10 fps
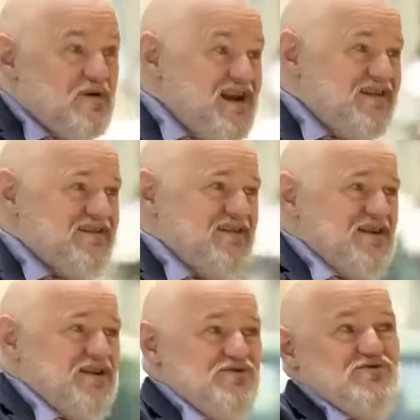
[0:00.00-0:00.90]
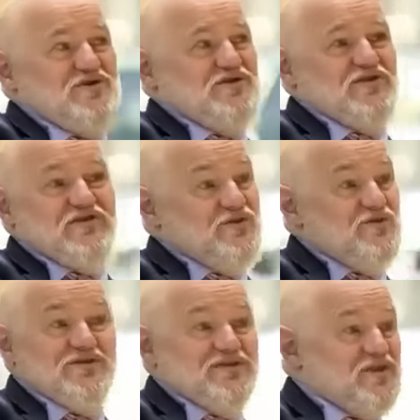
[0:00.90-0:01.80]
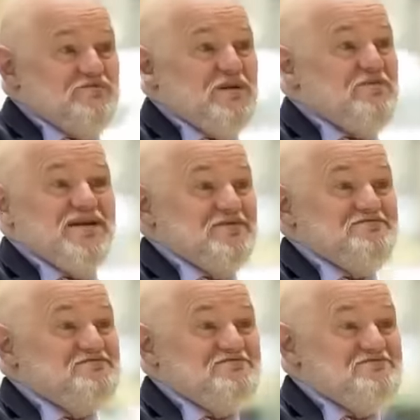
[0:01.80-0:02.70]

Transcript: planes, you cannot say, no, it's not my plane.